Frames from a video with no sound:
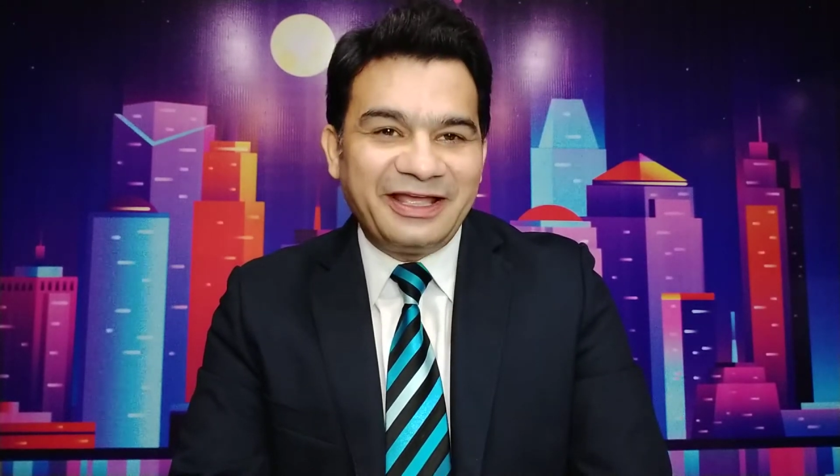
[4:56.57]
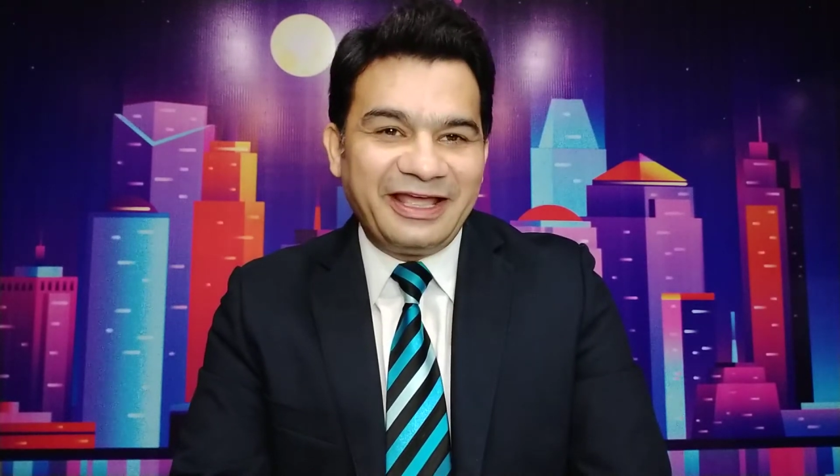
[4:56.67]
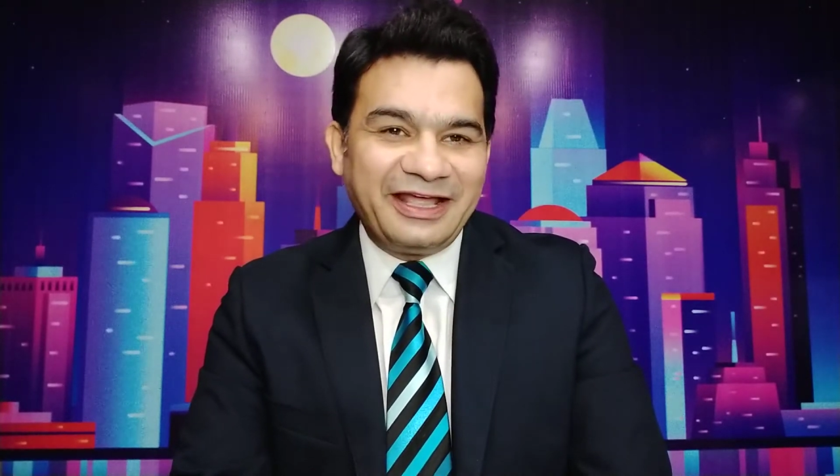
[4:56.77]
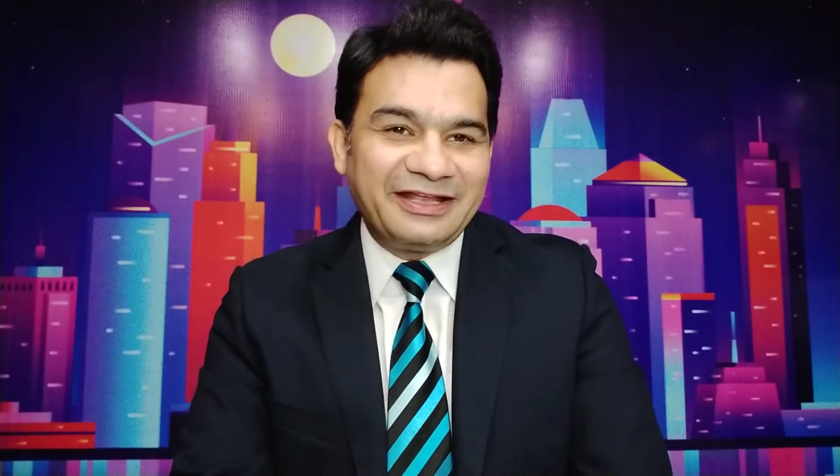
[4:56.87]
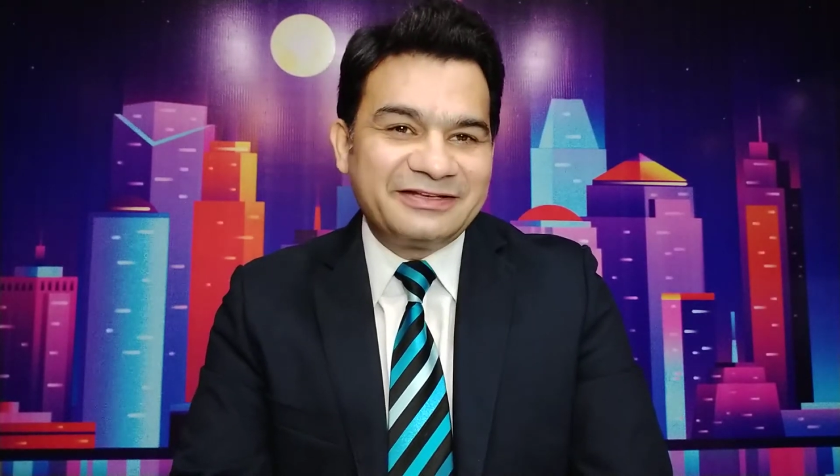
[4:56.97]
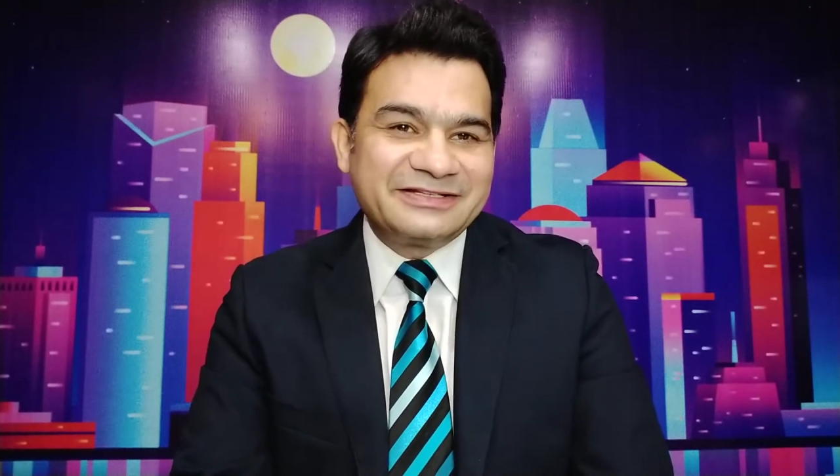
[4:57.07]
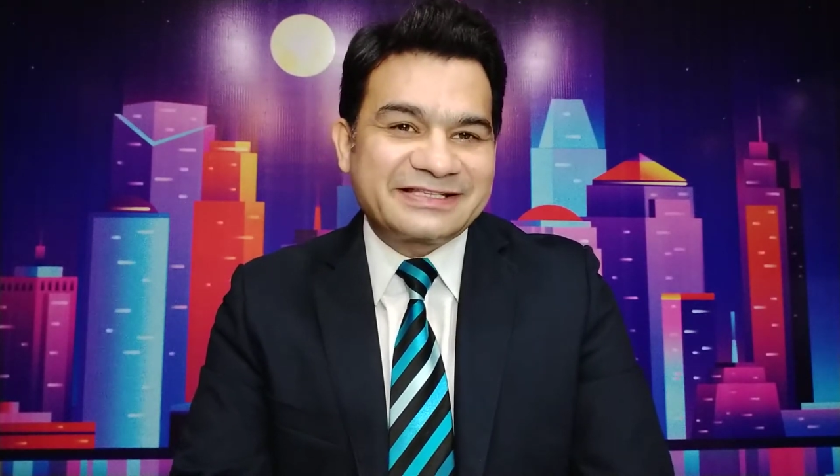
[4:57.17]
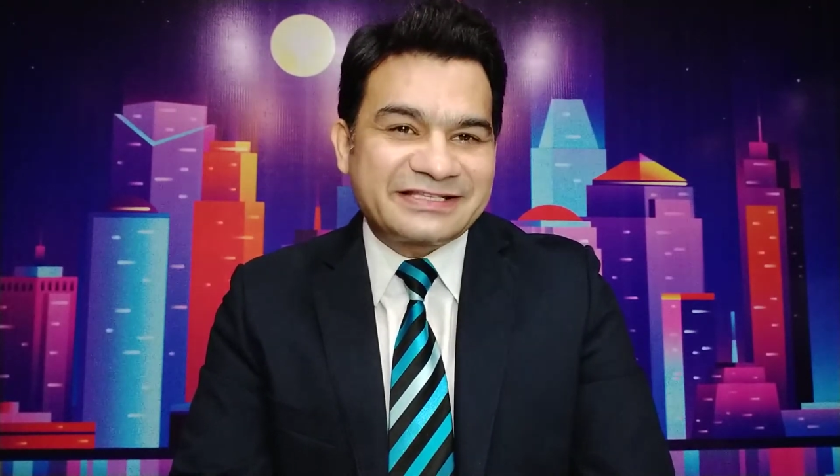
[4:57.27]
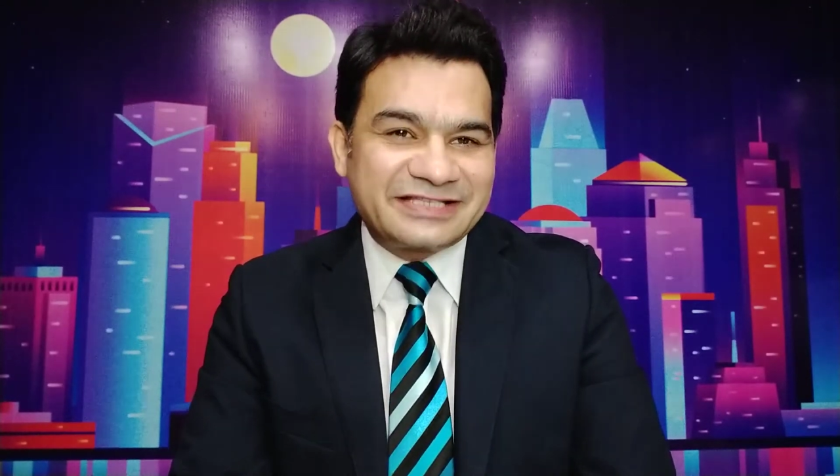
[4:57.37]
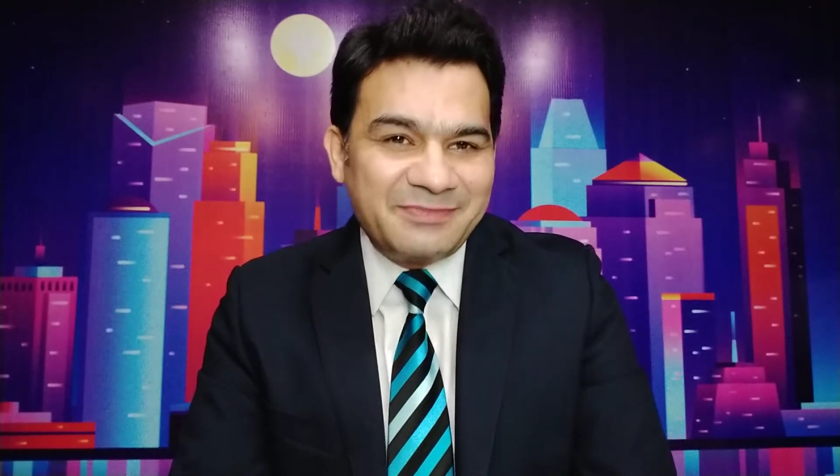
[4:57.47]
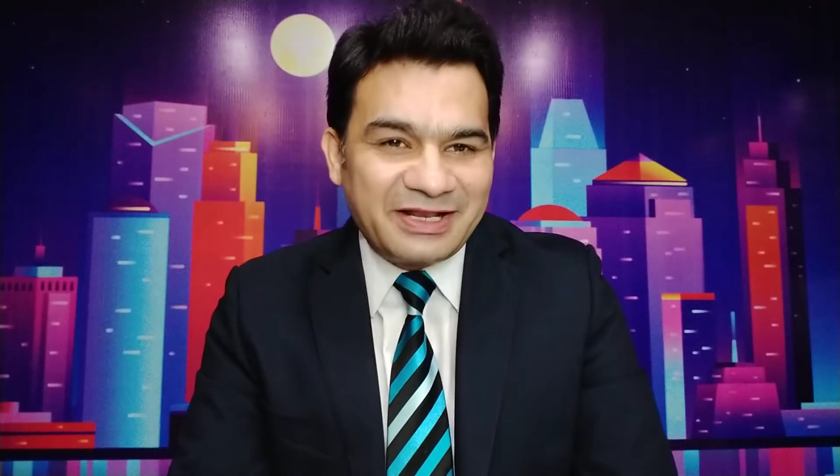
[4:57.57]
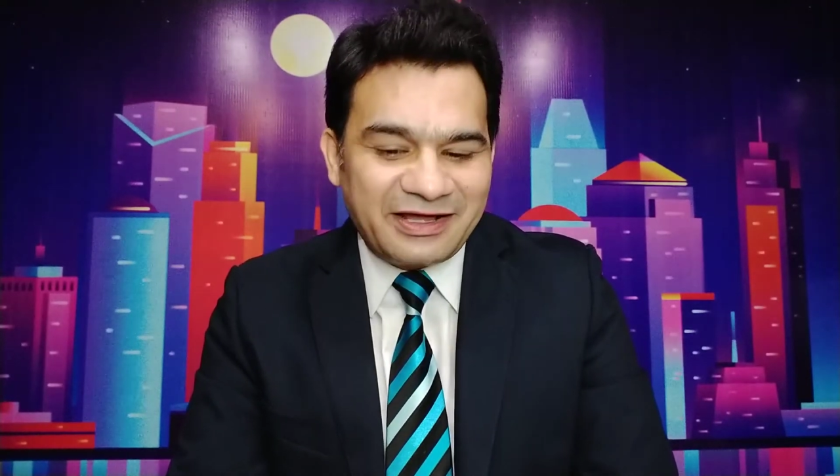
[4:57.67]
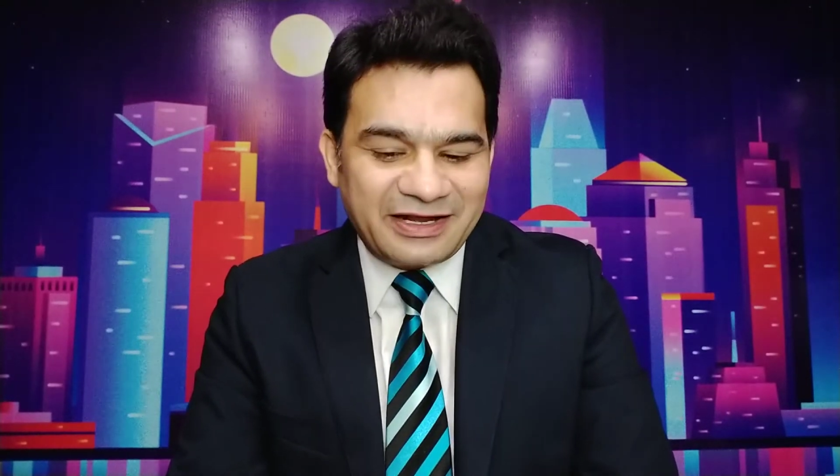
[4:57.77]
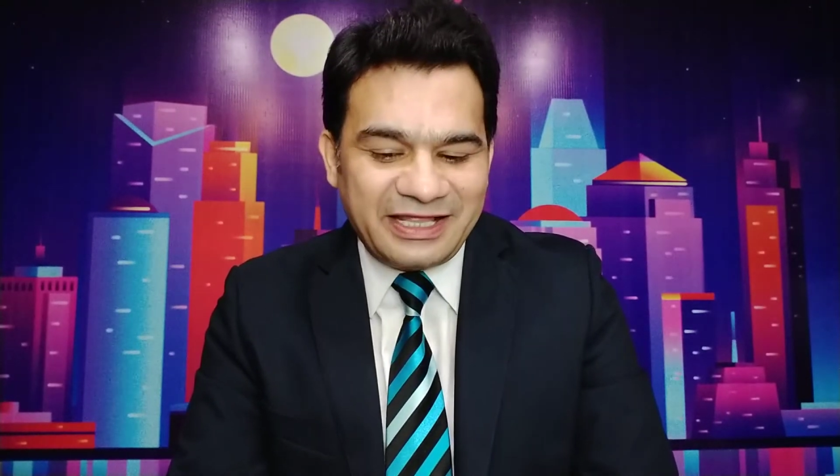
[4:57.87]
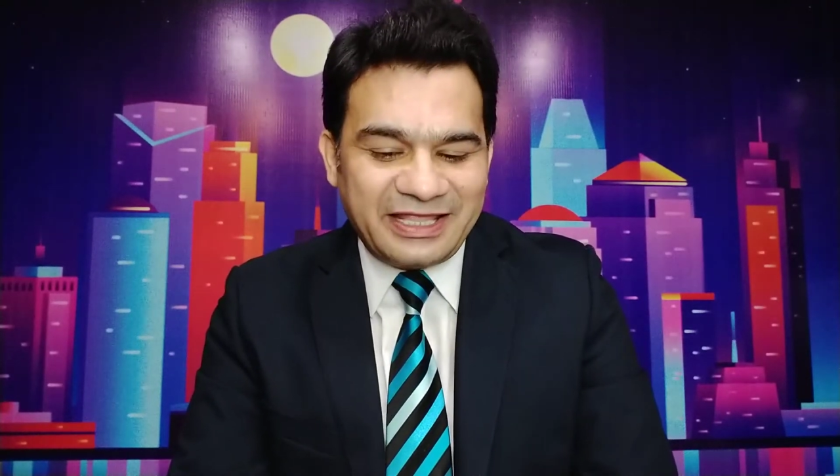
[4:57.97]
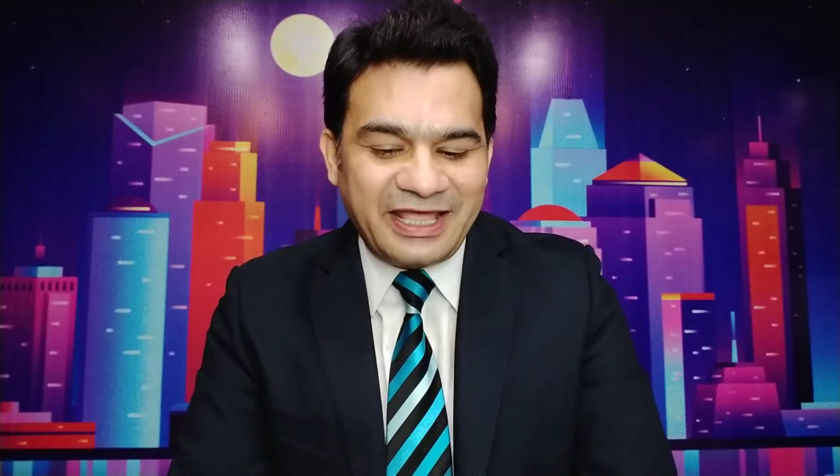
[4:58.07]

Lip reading: And similarly,